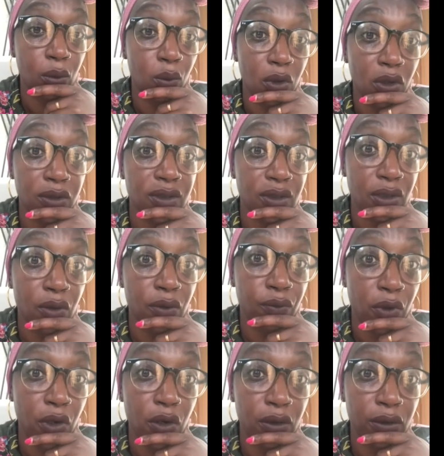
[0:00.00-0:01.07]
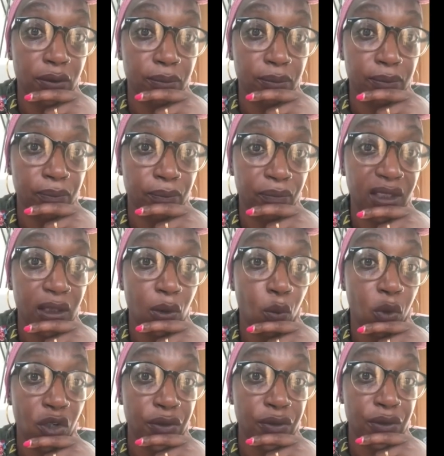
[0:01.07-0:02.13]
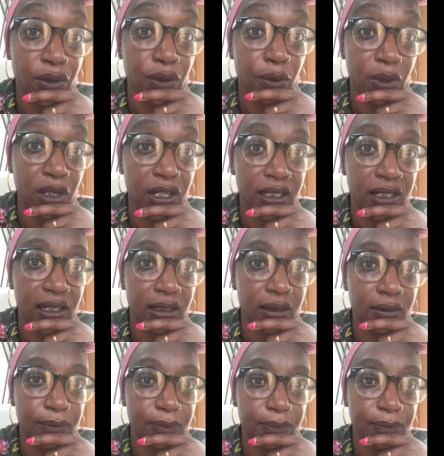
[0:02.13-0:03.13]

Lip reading: what's gone wrong, what's not working.